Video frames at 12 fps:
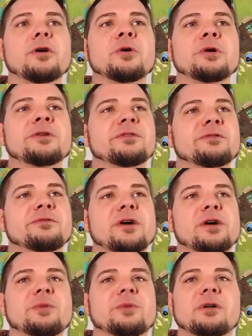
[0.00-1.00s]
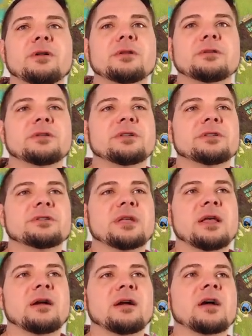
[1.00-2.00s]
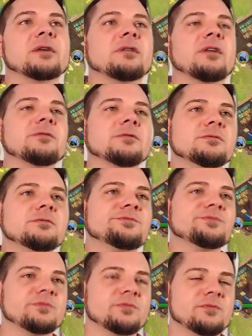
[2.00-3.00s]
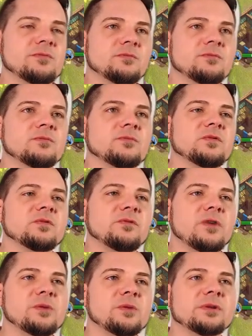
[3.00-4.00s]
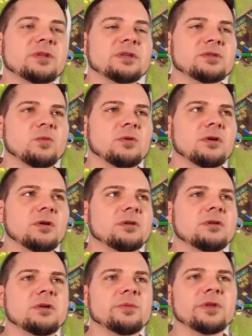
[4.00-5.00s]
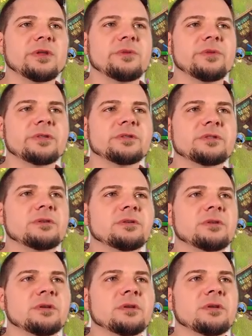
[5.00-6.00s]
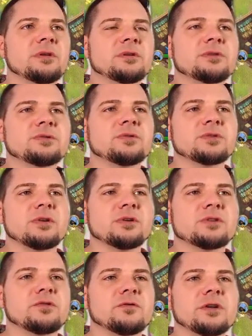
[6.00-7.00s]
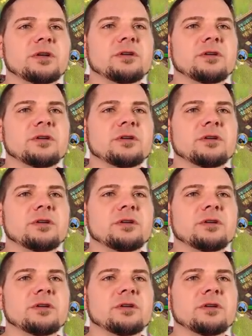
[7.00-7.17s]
if the fireball is at a higher level, fireball does work on behemoths, so it's also a very good